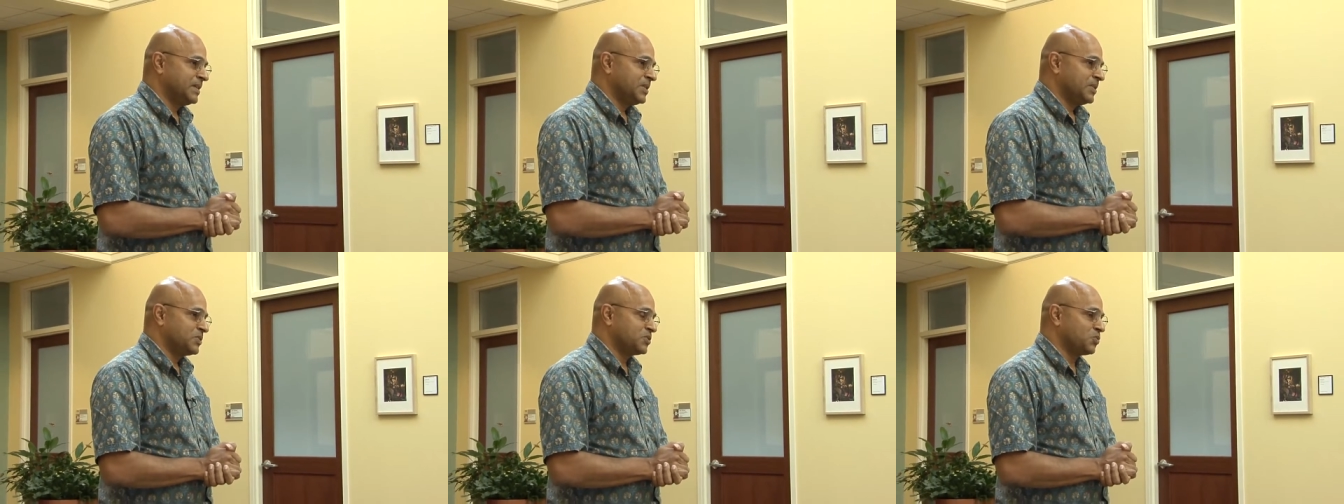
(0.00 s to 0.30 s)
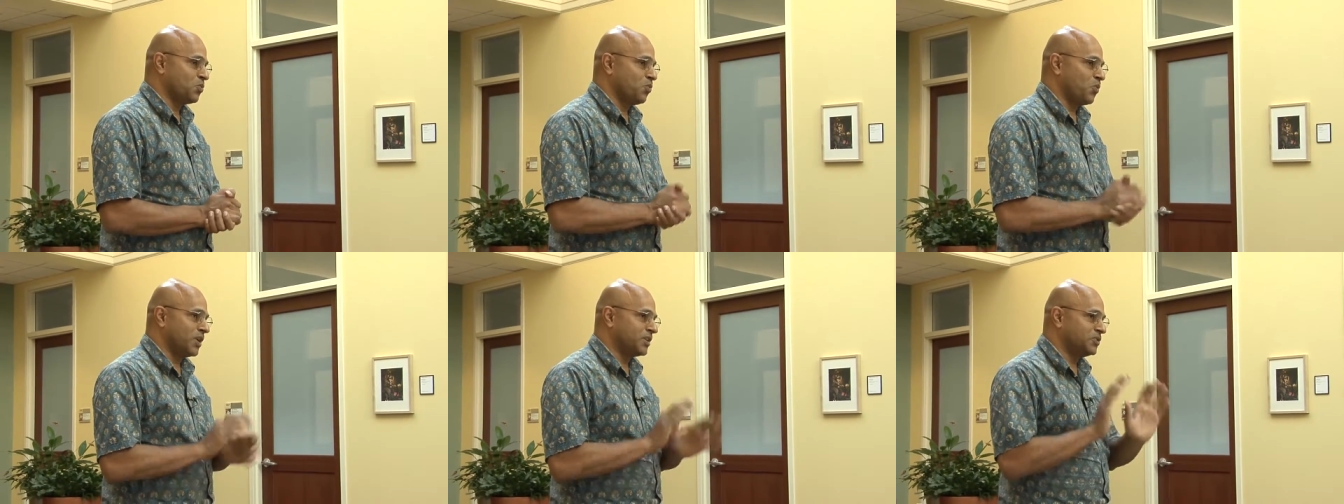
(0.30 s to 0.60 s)

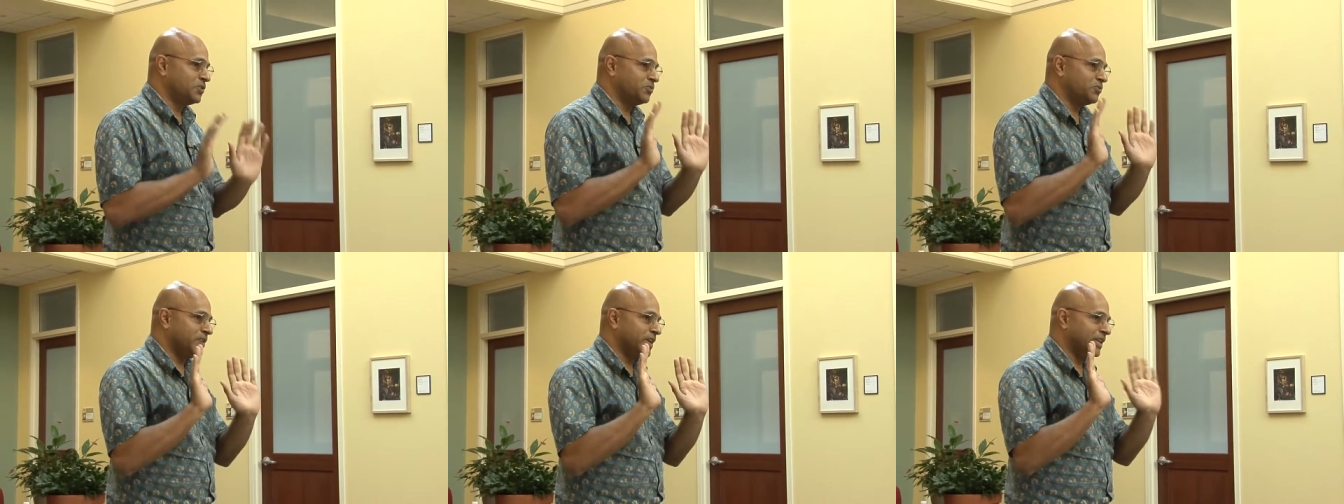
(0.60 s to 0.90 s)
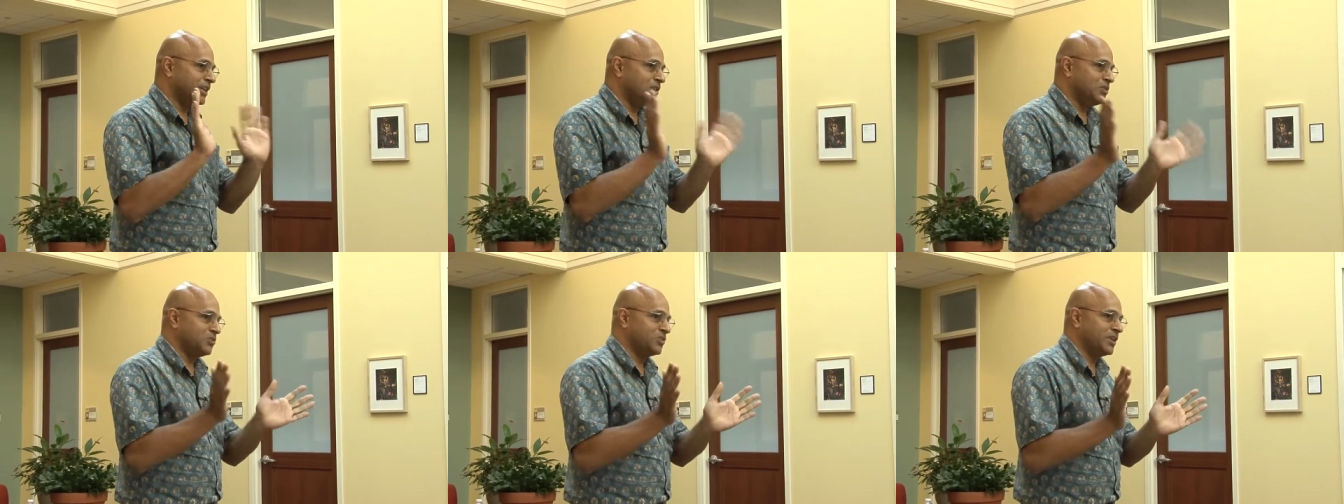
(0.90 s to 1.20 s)
So, what you're
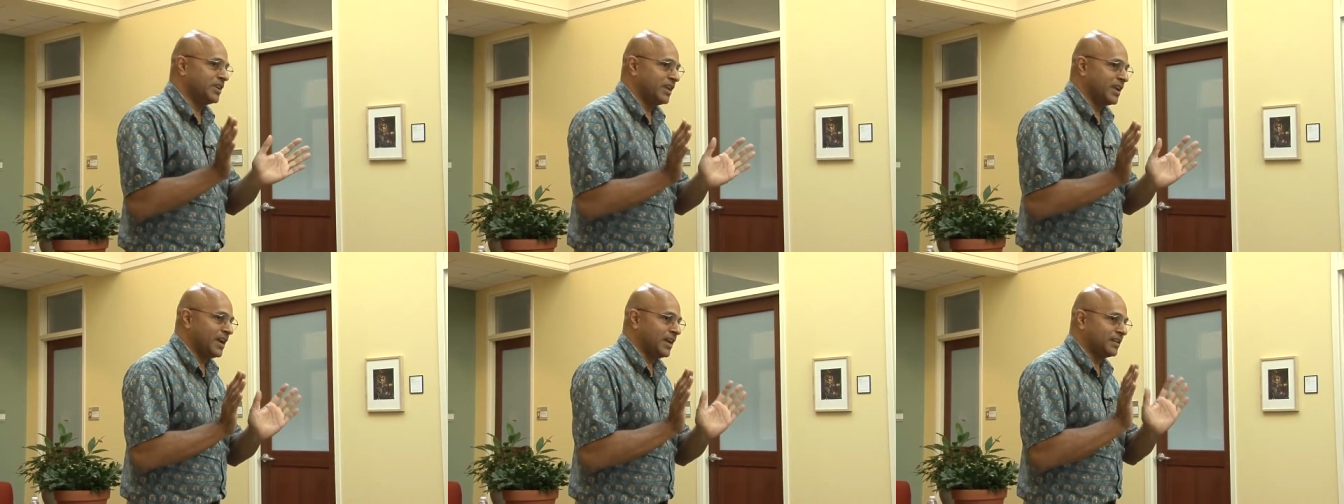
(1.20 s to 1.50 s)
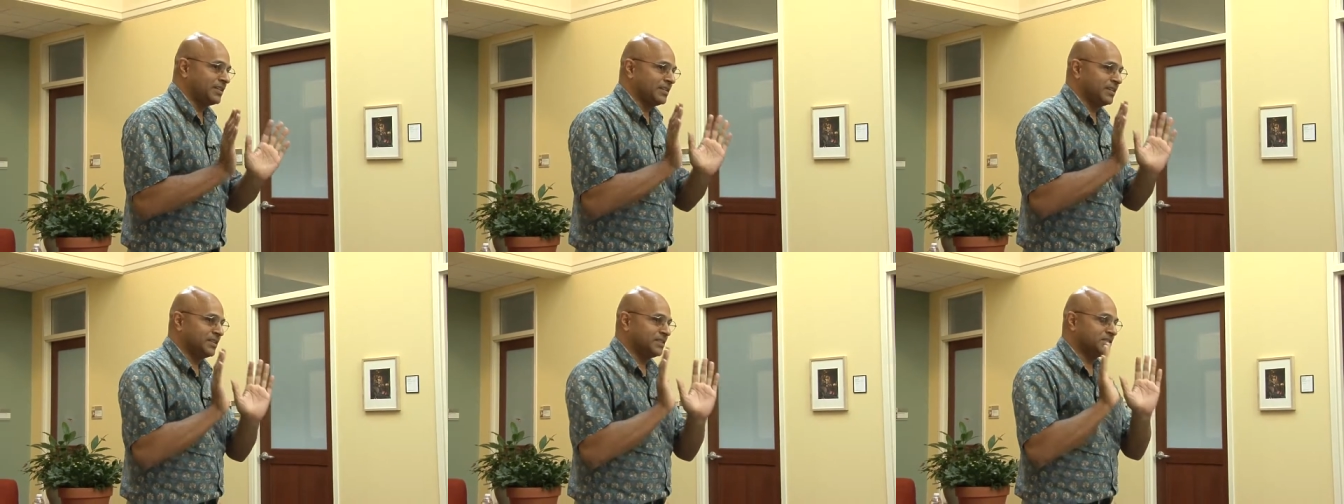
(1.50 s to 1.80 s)
really looking
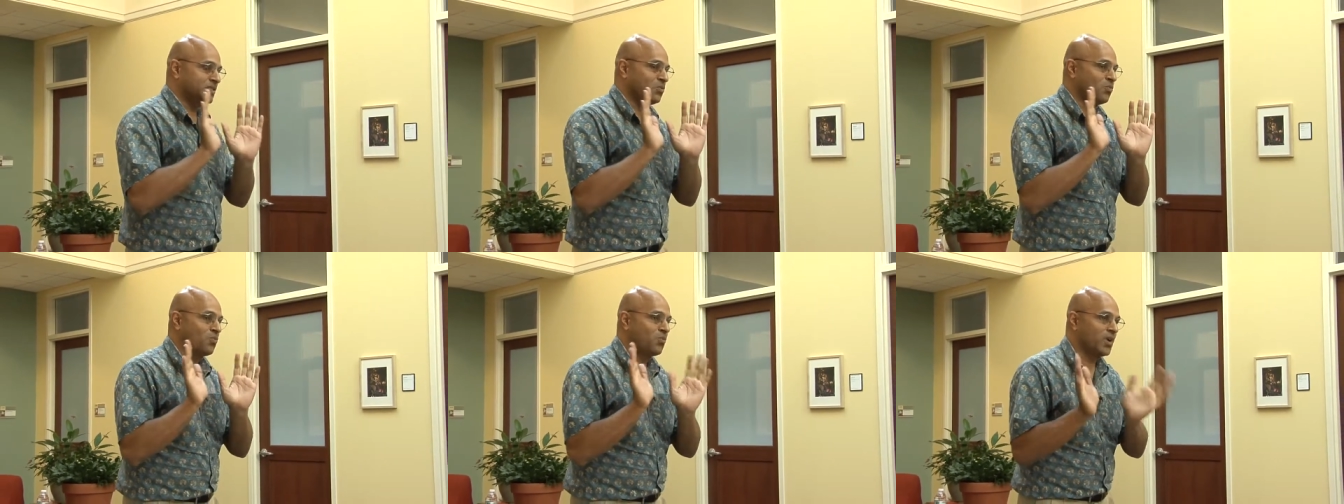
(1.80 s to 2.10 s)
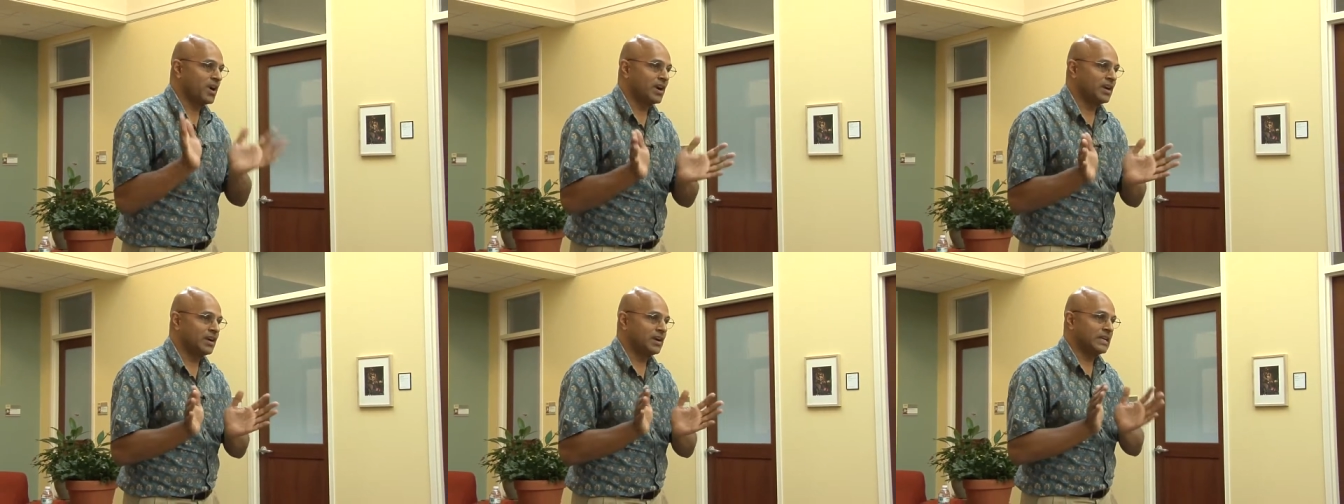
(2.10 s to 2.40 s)
at is a
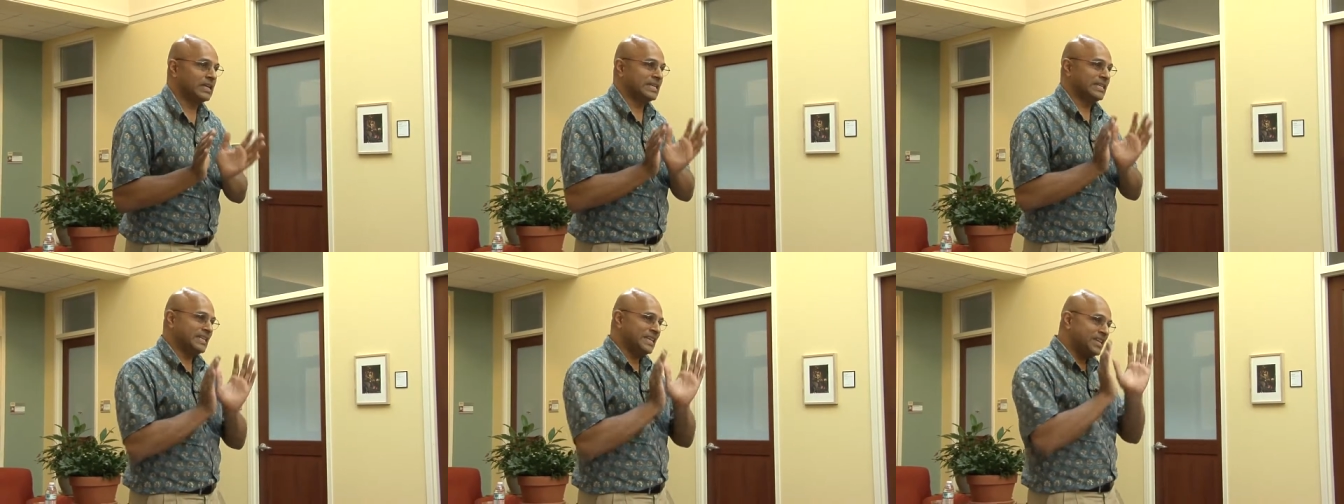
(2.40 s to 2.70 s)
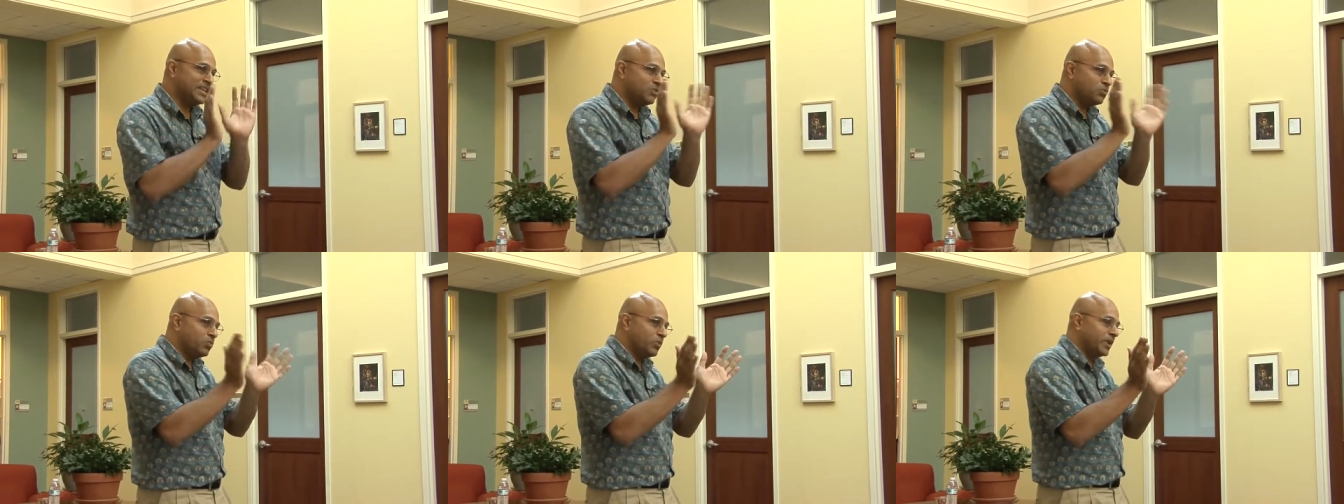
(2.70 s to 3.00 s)
world
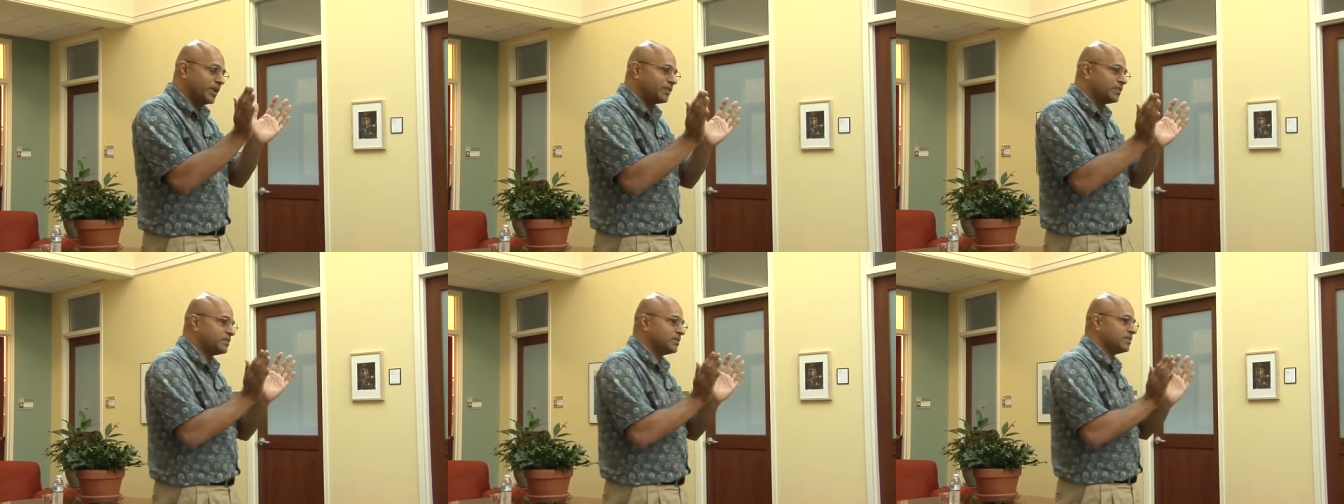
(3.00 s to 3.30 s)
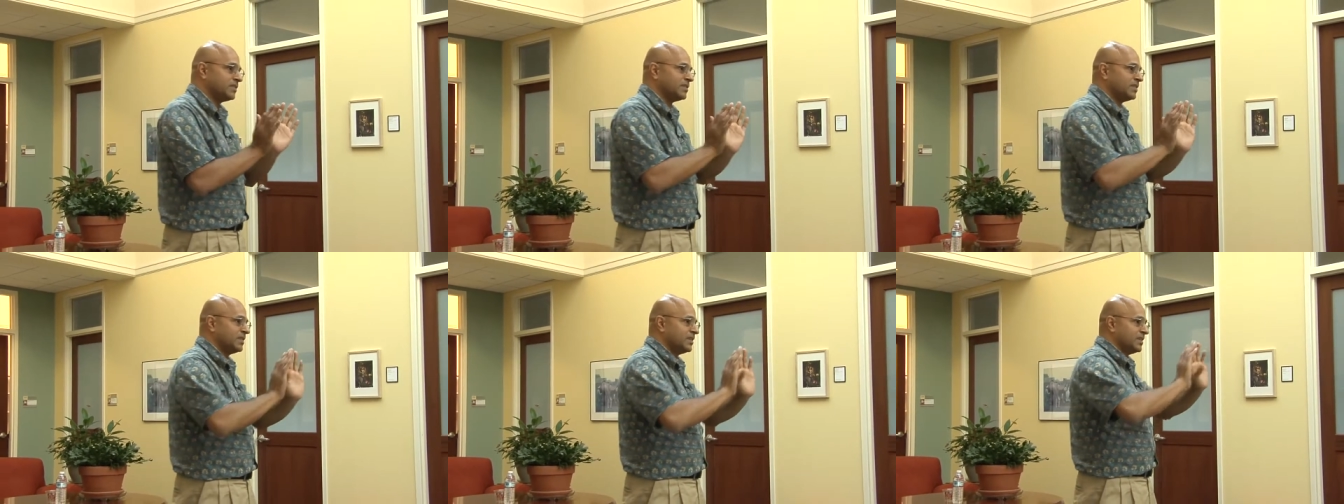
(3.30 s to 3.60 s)
in
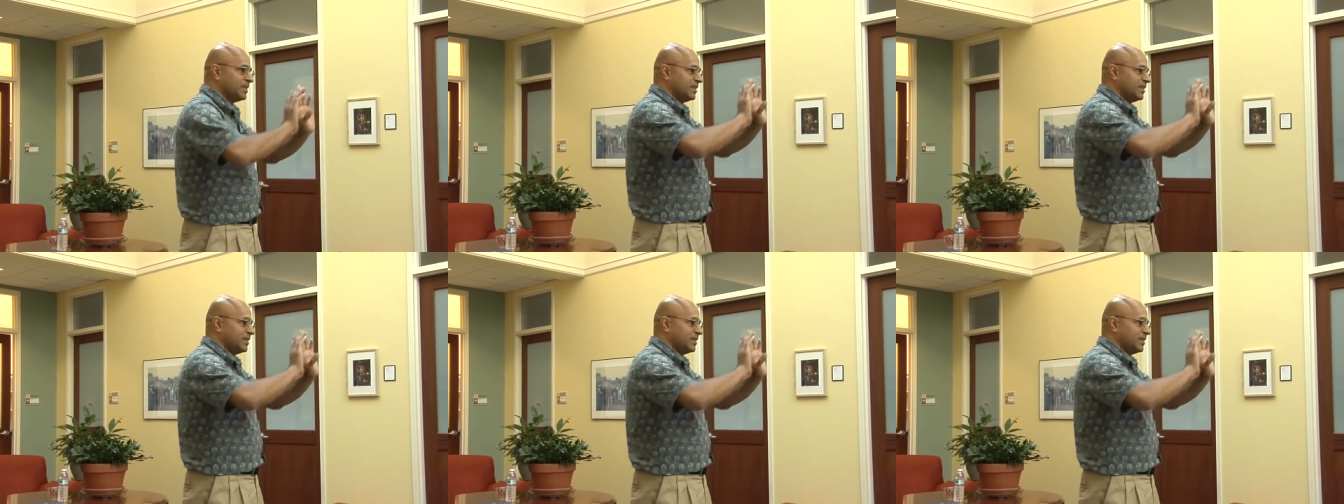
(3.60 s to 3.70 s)
which